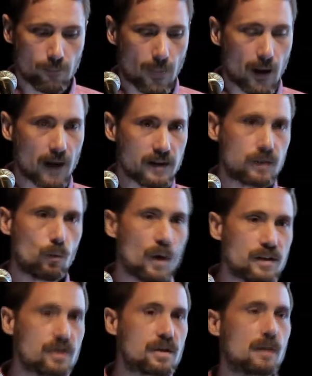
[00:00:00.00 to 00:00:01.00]
And
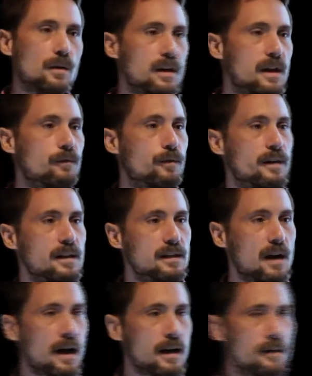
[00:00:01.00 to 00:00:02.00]
once you start looking for these
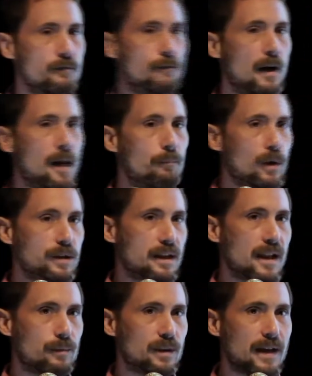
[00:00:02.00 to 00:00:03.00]
kind of
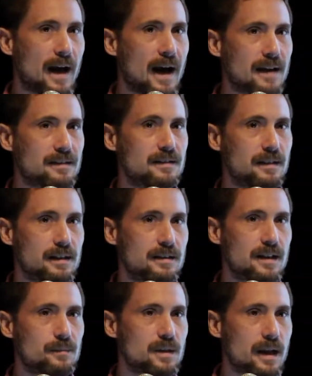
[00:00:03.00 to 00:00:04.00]
multi-label tasks, it
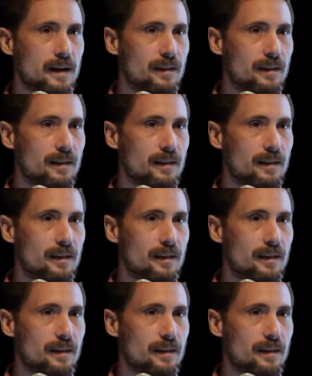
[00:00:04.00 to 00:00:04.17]
seems like